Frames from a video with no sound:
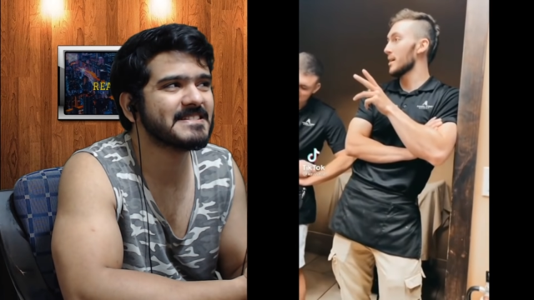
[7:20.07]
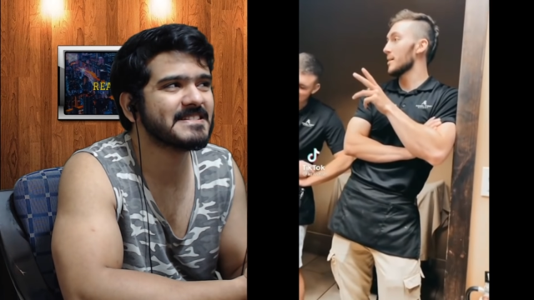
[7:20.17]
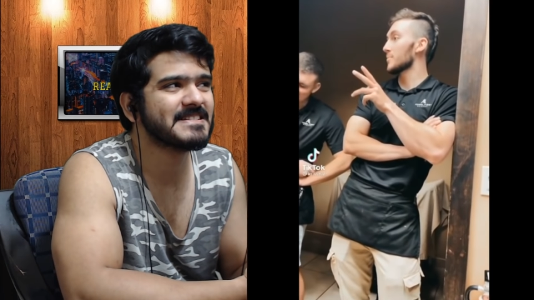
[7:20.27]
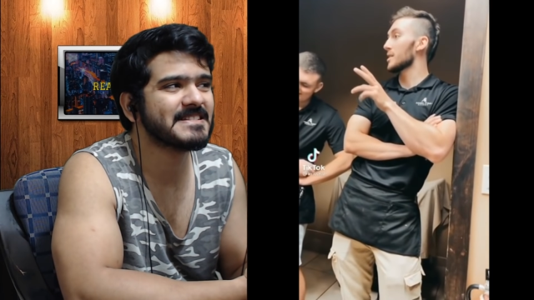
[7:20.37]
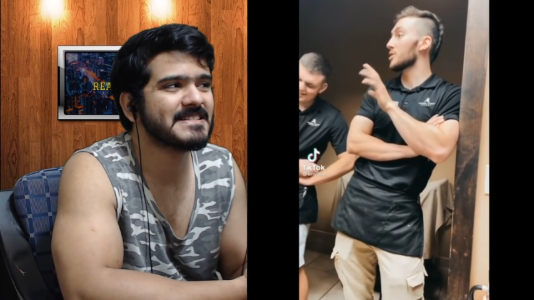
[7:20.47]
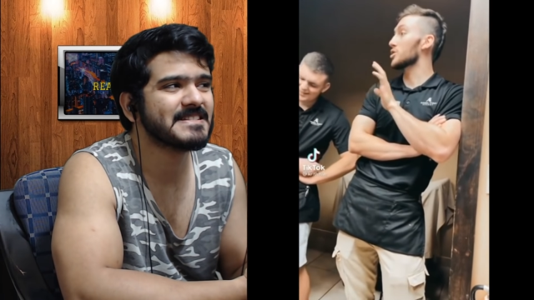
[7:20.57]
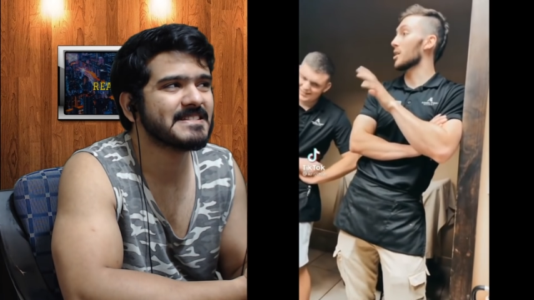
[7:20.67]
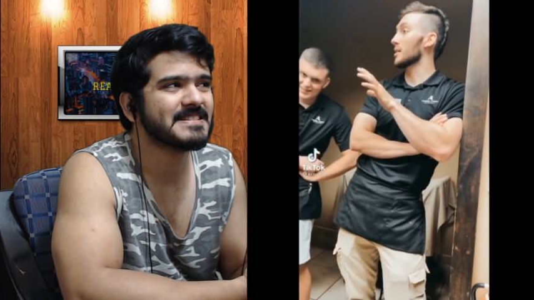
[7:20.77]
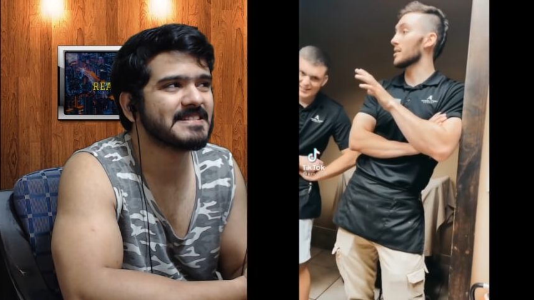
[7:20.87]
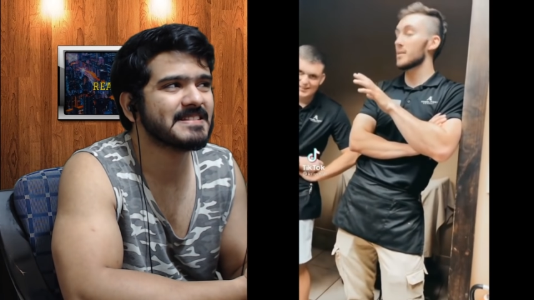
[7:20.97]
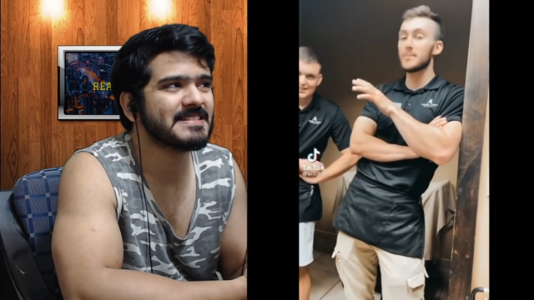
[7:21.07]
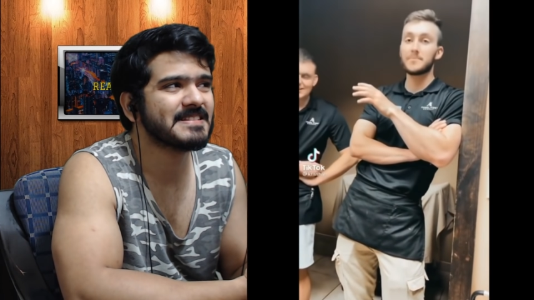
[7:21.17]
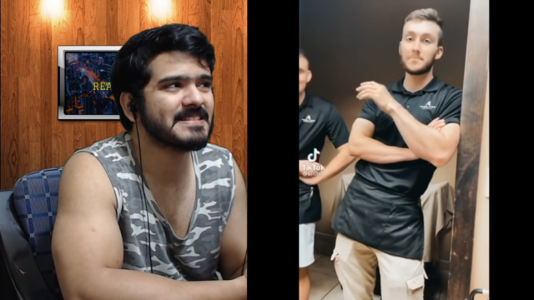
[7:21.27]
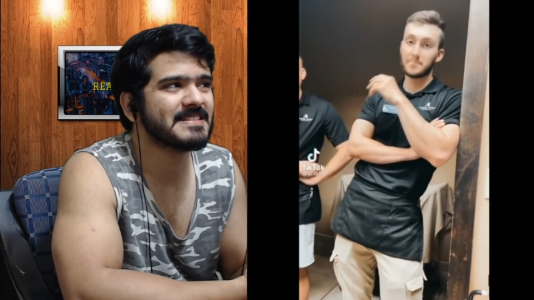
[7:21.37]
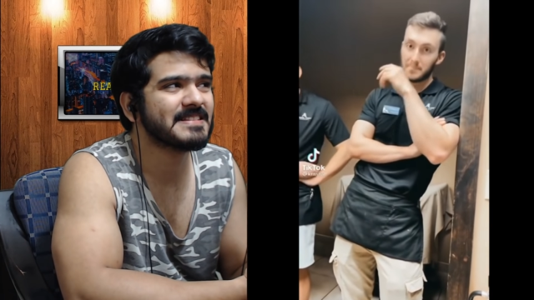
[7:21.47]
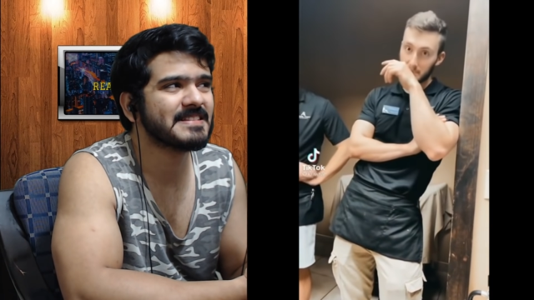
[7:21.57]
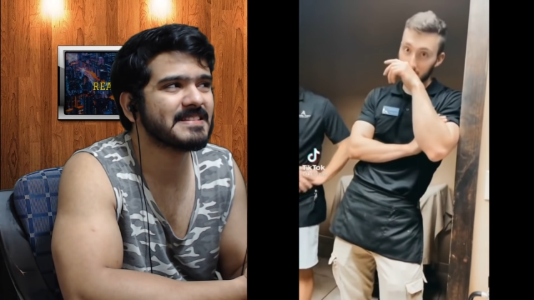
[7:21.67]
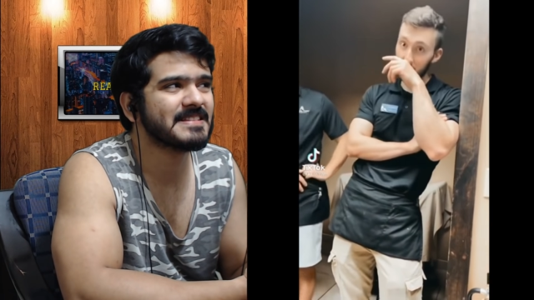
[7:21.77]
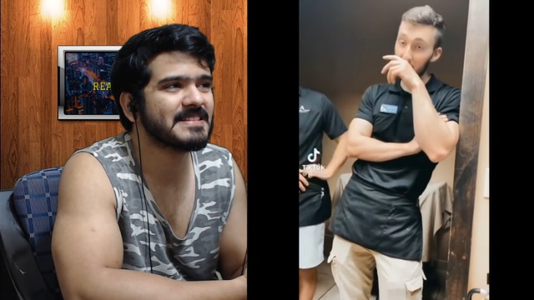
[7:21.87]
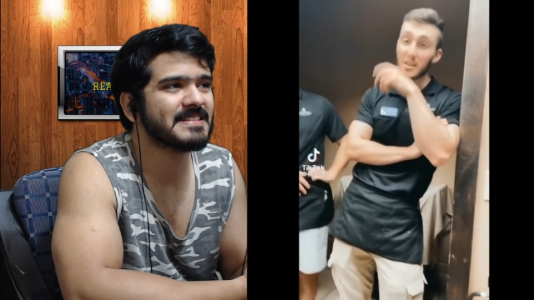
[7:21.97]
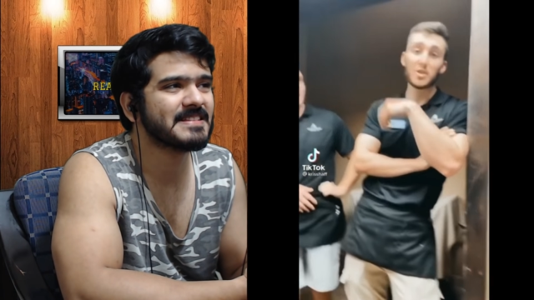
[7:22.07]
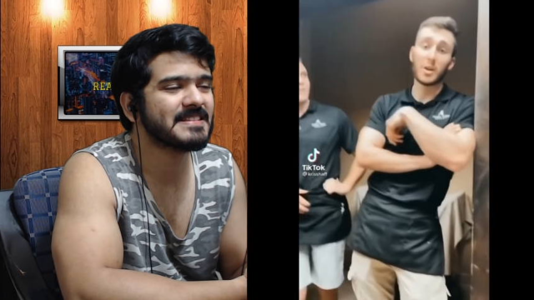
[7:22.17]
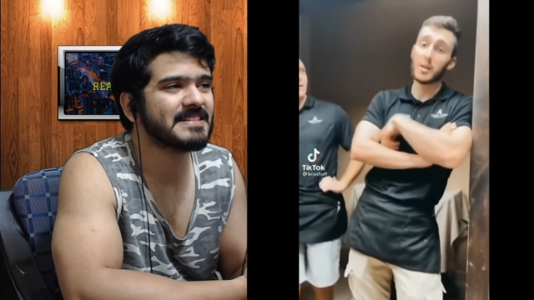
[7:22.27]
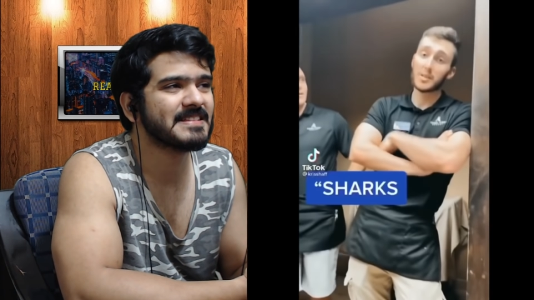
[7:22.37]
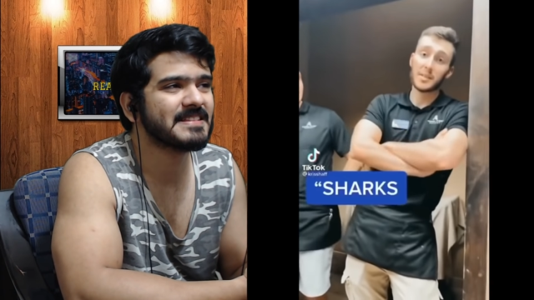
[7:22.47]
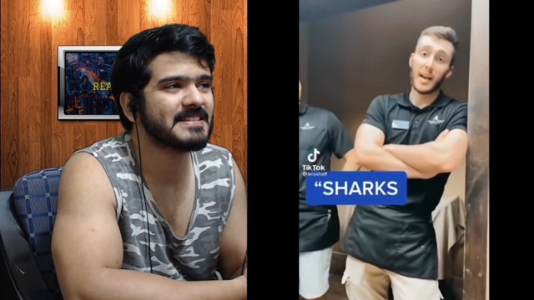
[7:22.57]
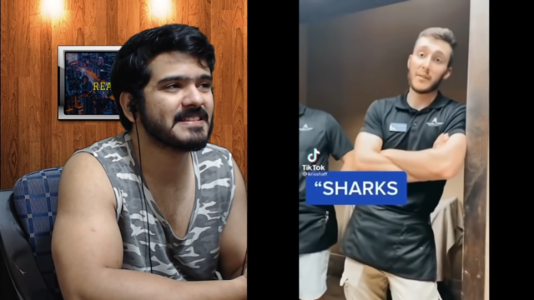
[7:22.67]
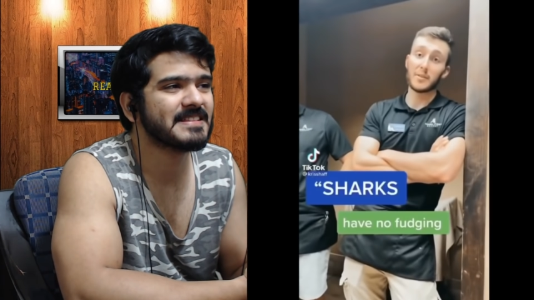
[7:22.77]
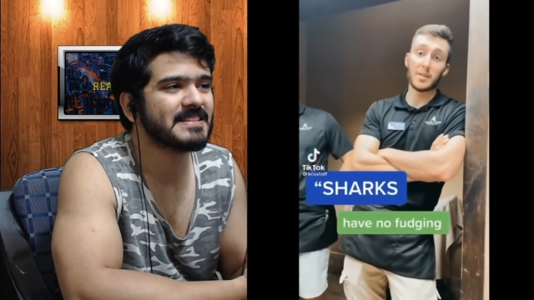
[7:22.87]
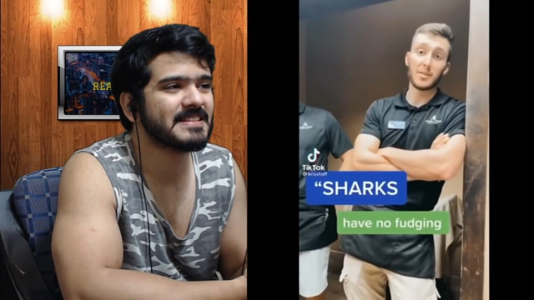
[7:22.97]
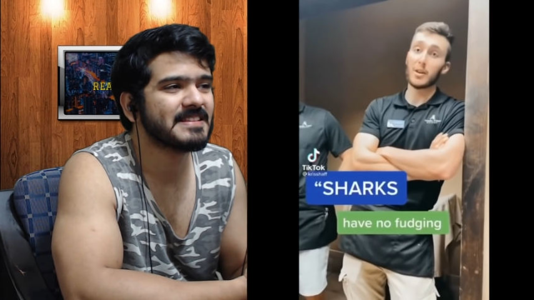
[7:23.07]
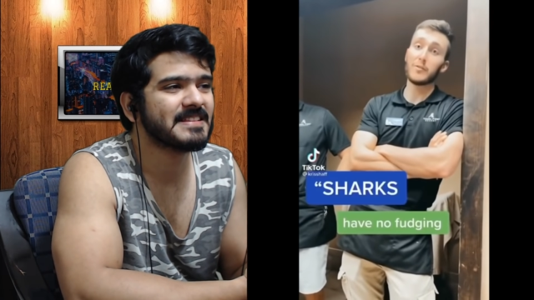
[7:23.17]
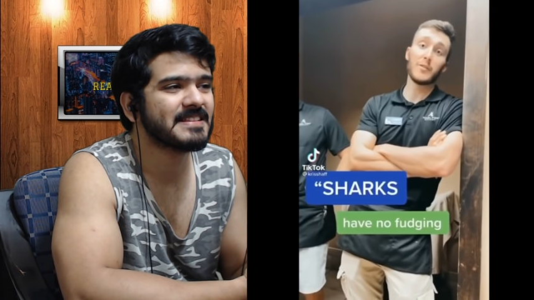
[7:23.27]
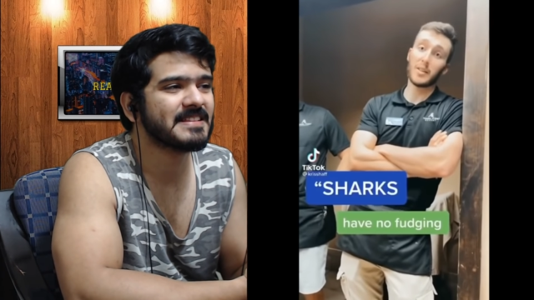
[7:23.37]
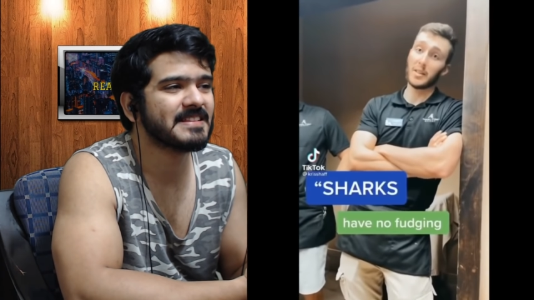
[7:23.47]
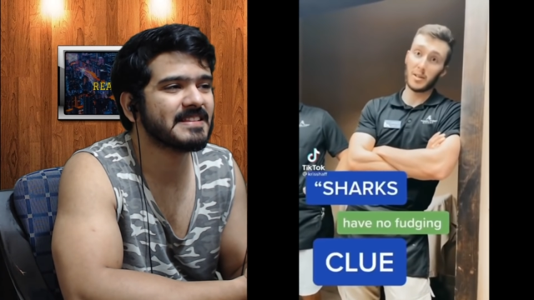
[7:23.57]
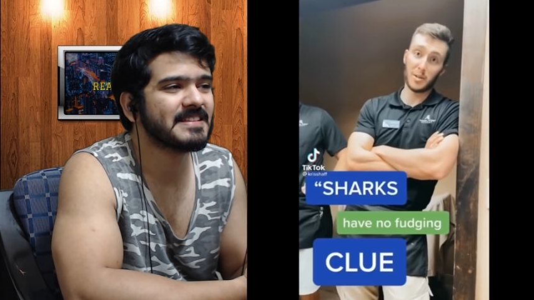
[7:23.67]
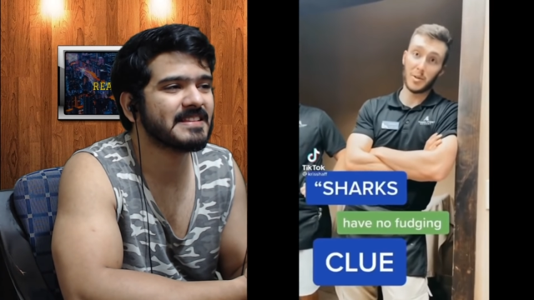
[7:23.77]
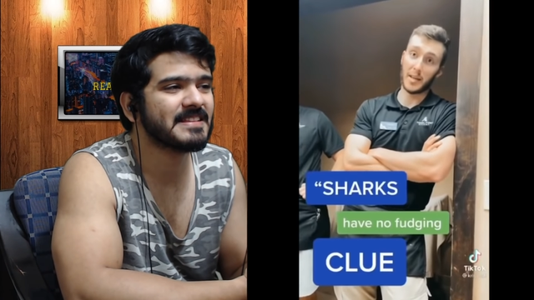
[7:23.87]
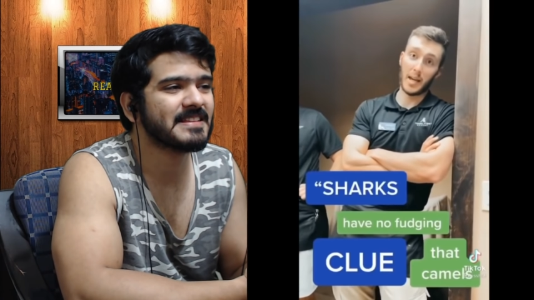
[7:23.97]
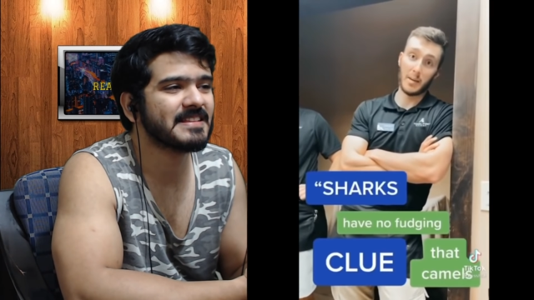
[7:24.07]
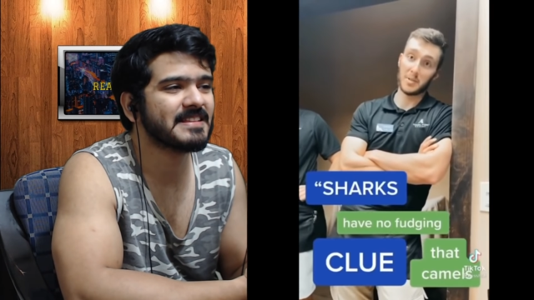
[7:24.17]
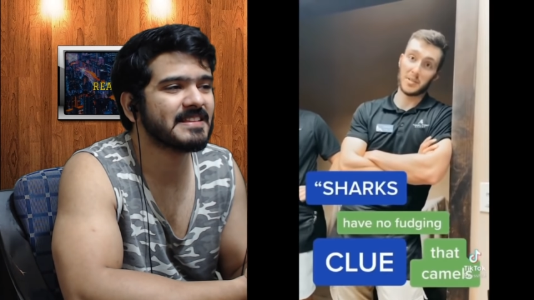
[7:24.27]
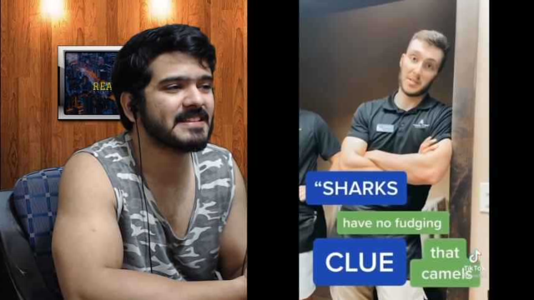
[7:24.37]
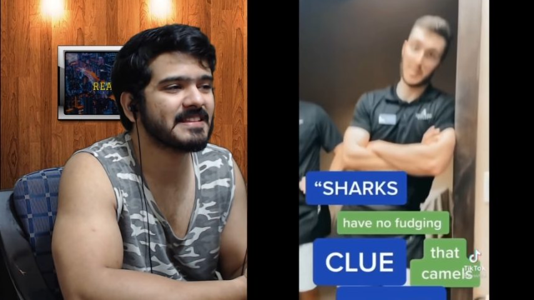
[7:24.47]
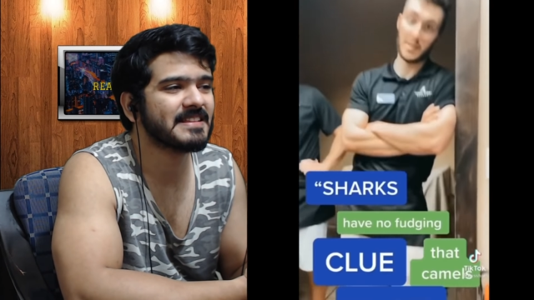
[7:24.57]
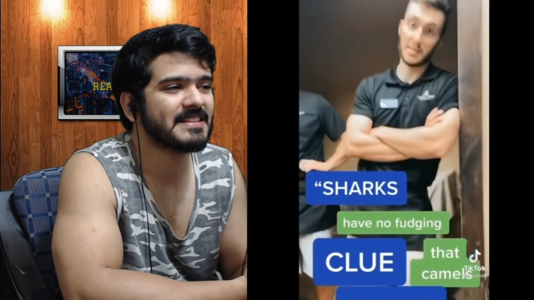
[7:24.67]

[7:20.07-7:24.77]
Speaker 1: What? Don't Sharks. know they exist? Sharks have no fucking clue that camels exist.